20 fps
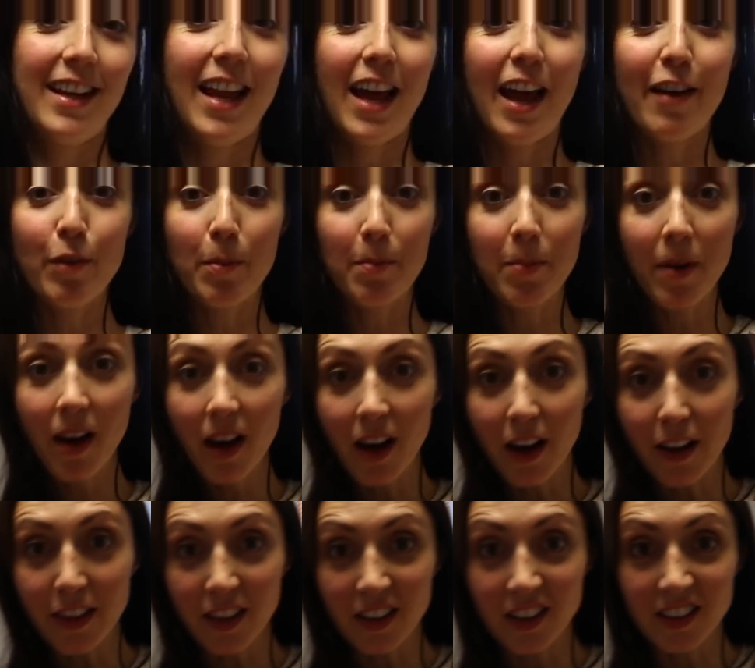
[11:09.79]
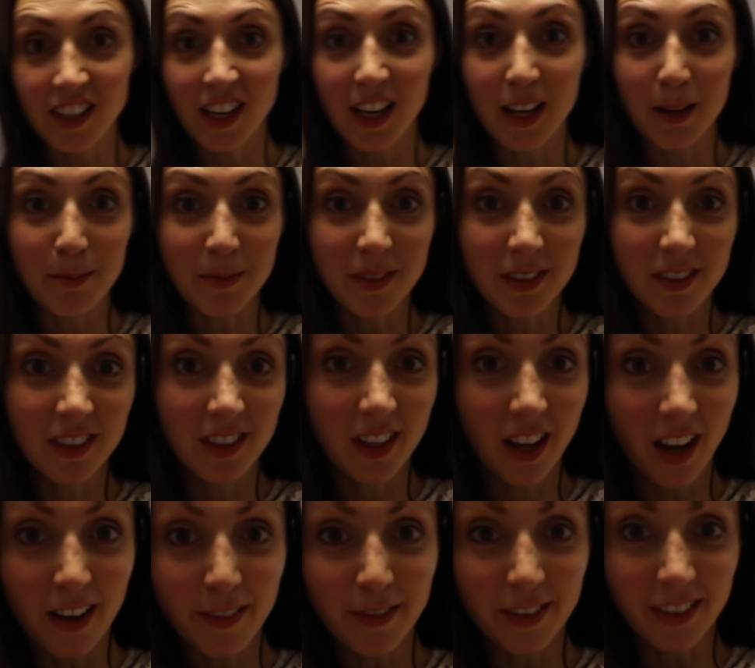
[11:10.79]
Have a bath because
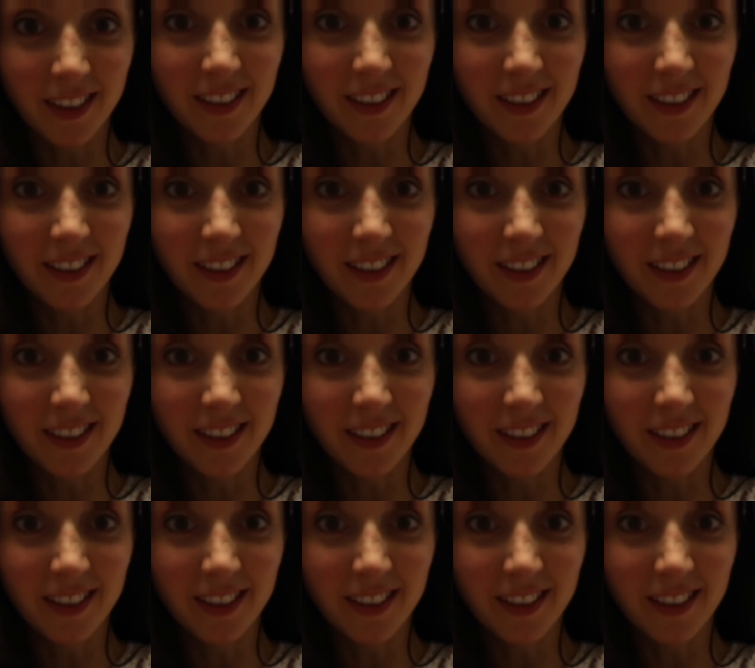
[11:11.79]
I'm covered